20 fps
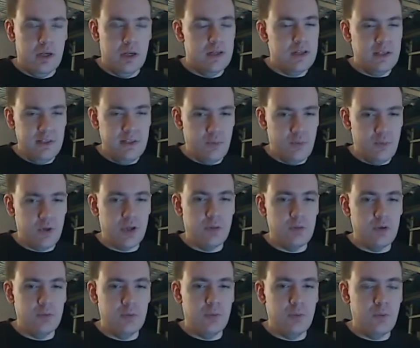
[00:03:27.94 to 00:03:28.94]
And yes, you bring
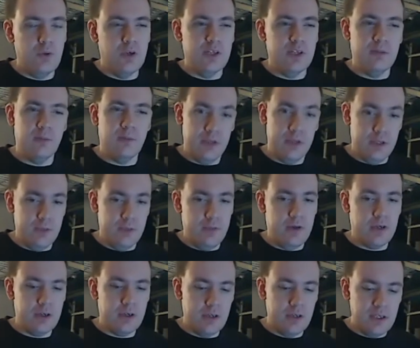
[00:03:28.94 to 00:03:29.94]
up good points. Why did
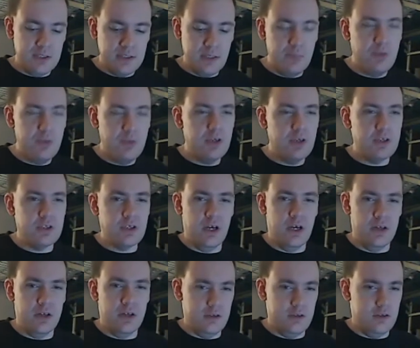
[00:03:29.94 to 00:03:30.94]
America not step in
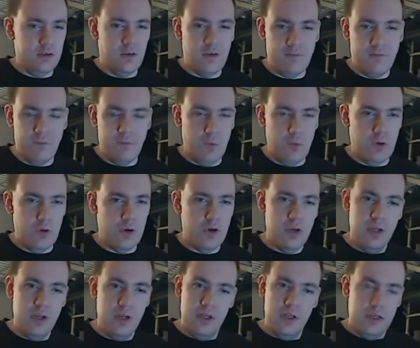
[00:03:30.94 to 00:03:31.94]
China, Darfur?
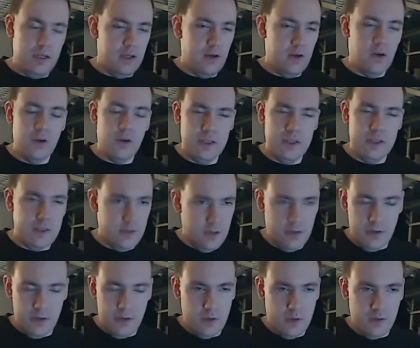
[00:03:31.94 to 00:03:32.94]
And all these
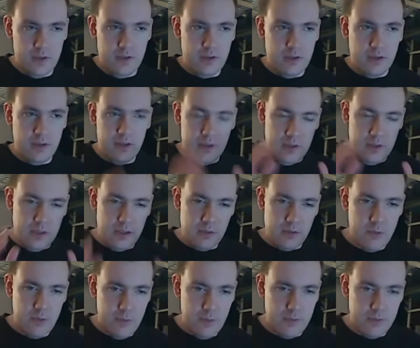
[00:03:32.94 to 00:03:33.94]
other, you know, I
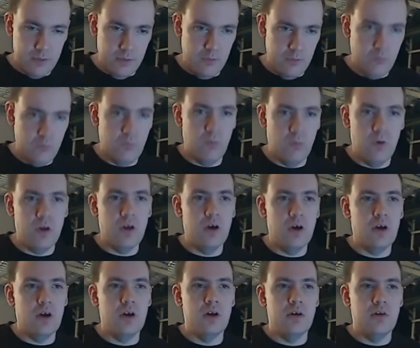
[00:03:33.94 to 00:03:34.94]
agree with you
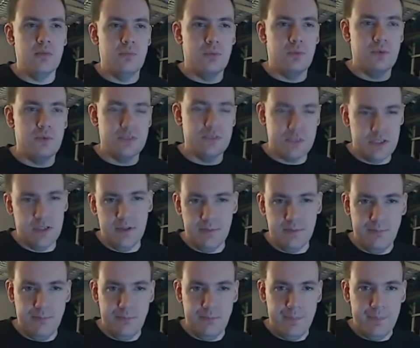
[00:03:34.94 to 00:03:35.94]
100%.
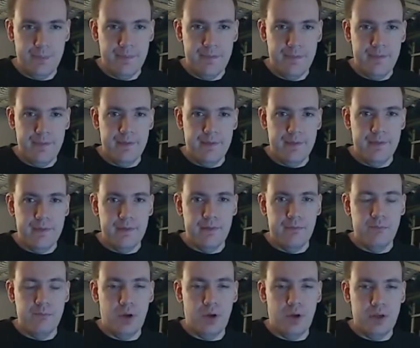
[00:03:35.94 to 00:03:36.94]

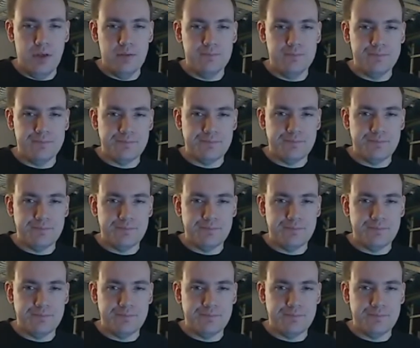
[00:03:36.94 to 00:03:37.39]
But